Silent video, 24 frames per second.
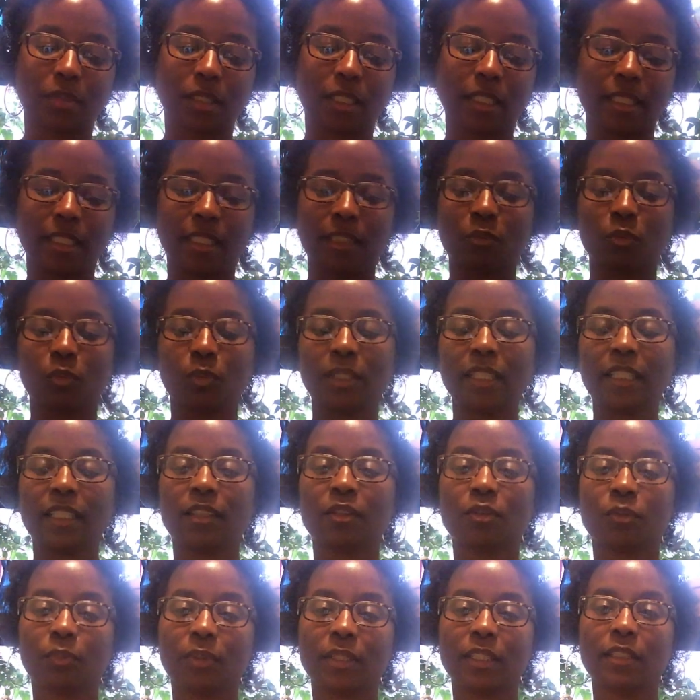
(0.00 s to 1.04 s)
again,
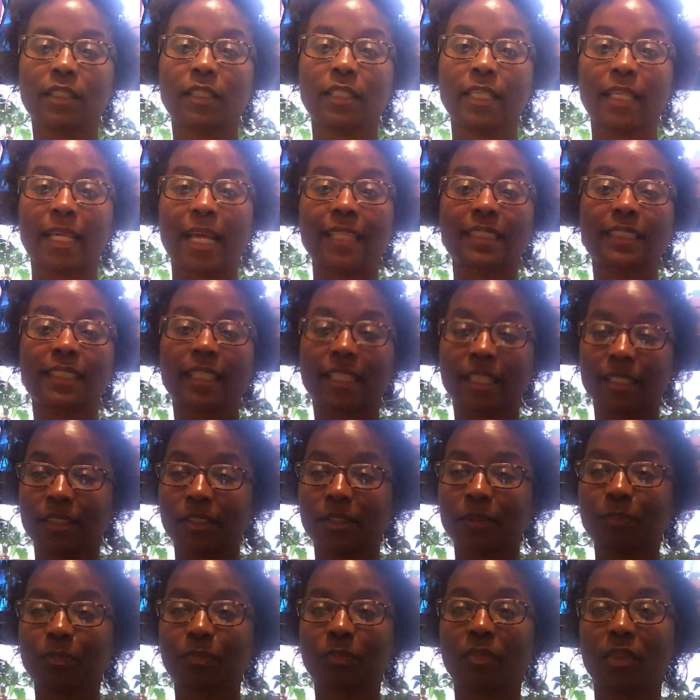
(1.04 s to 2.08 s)
we got
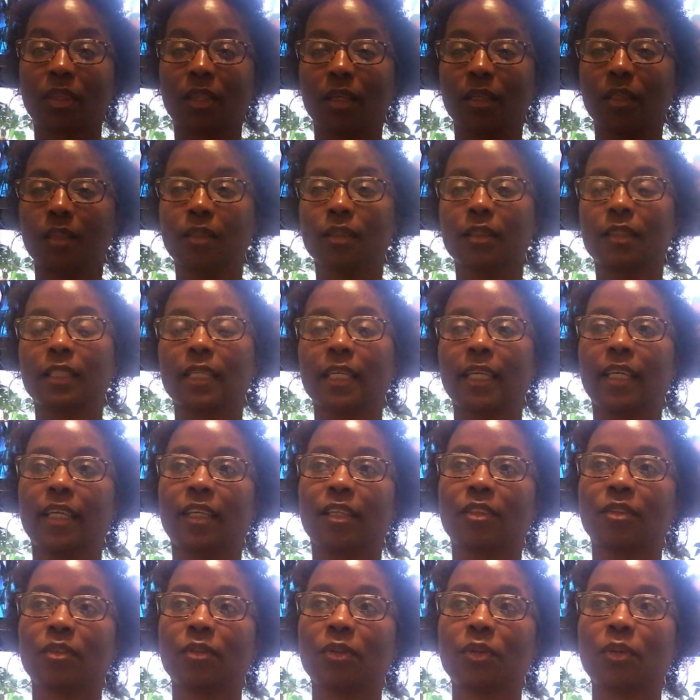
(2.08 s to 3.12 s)
together
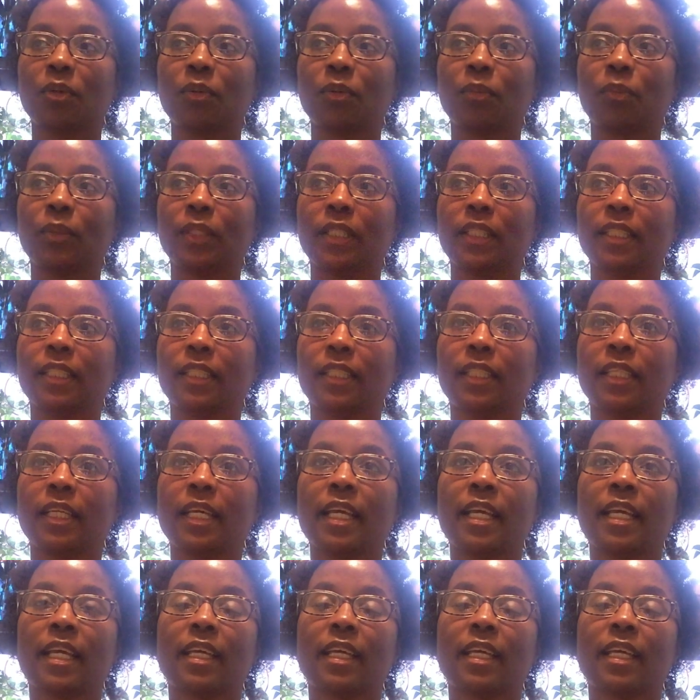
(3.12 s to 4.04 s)
and we